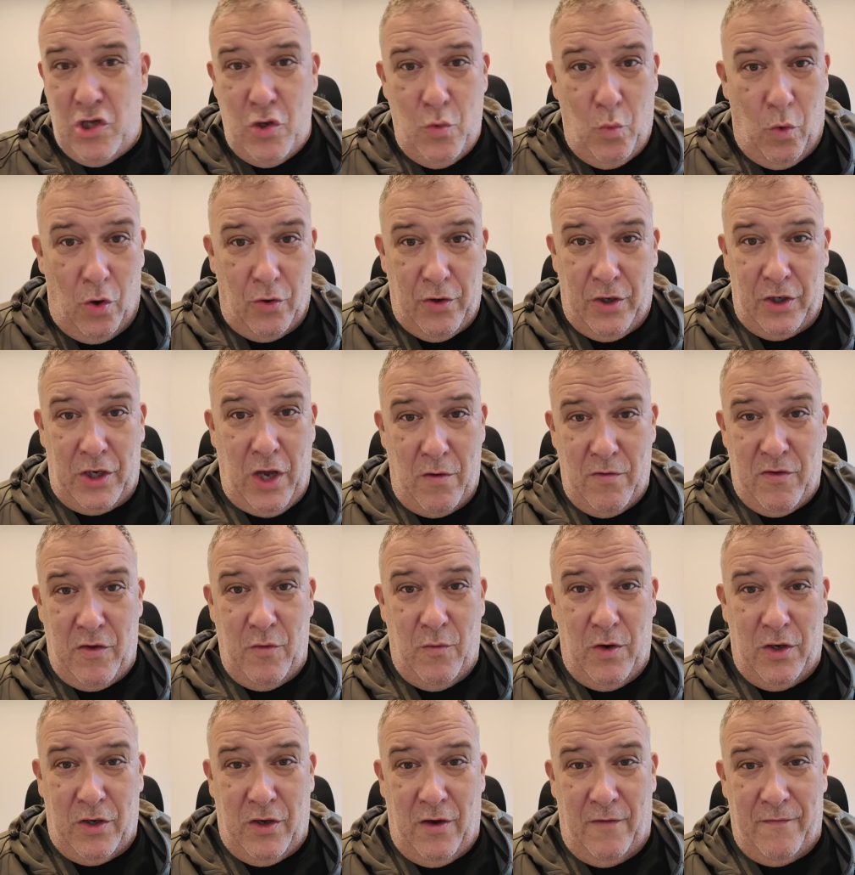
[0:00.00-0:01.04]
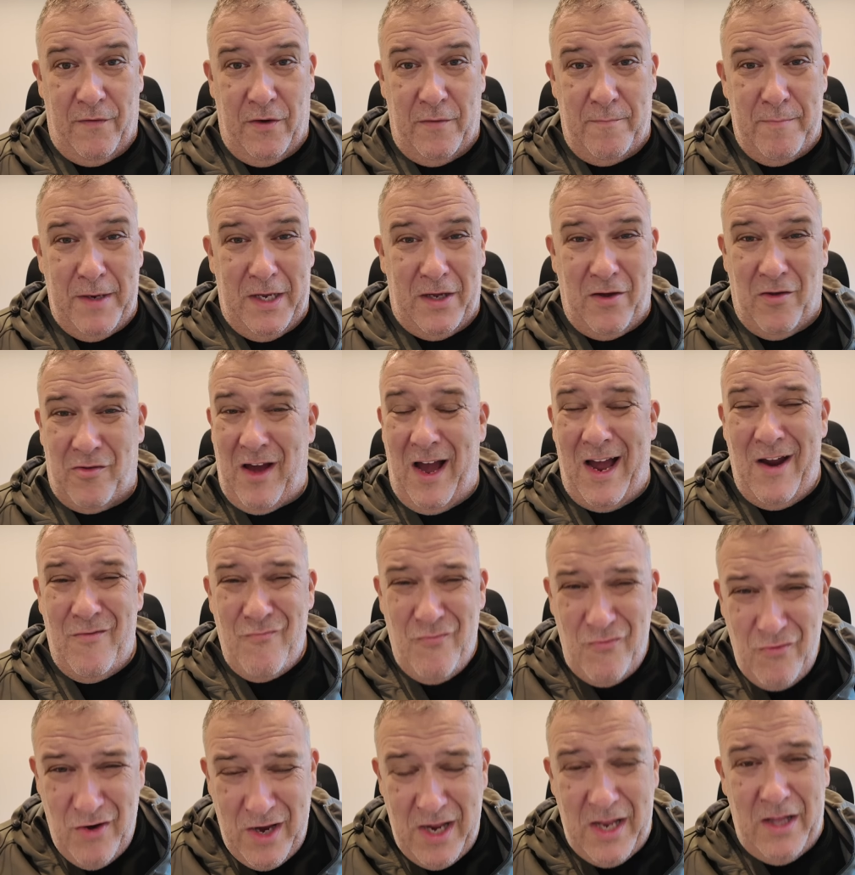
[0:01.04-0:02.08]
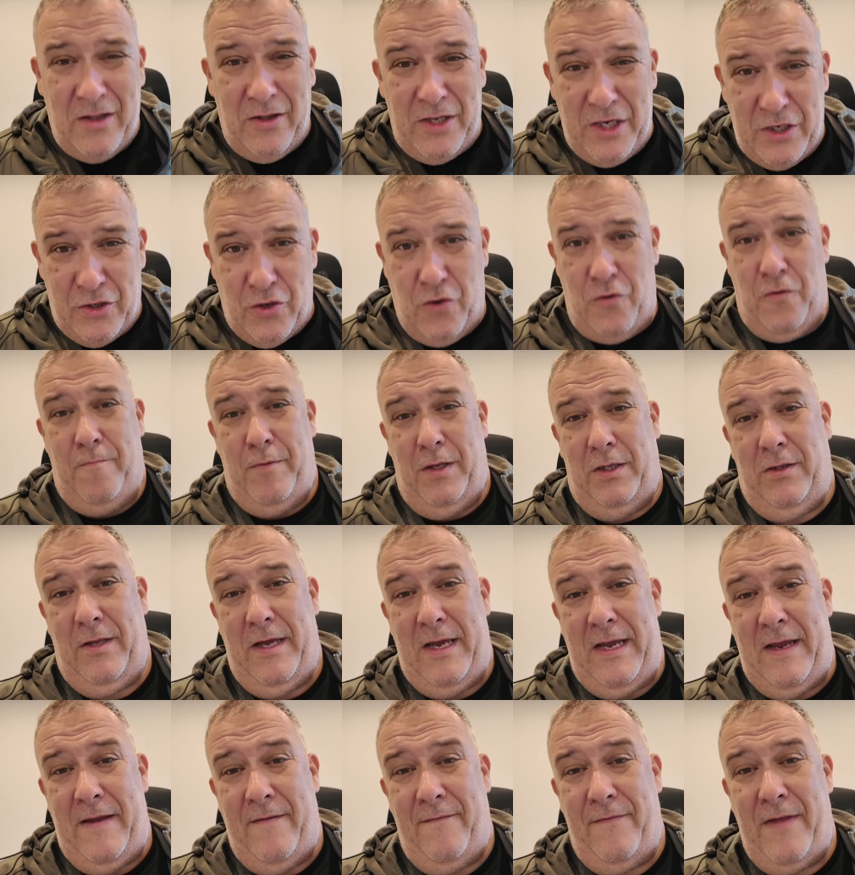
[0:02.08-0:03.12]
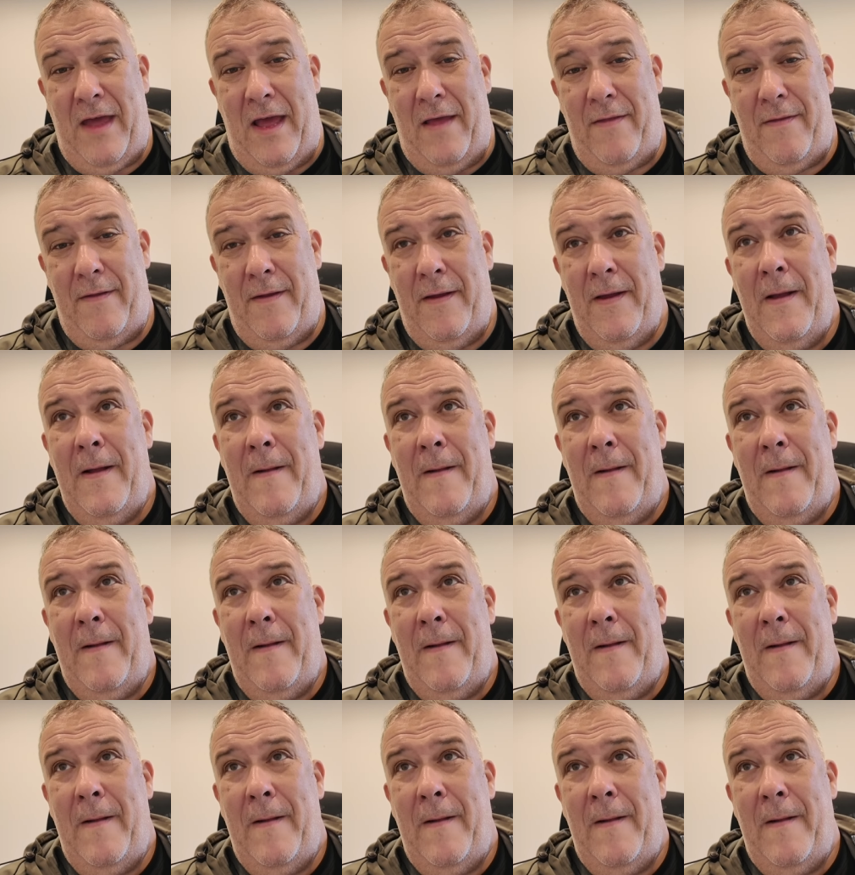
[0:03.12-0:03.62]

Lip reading: you want to go to are covered, because I really do believe that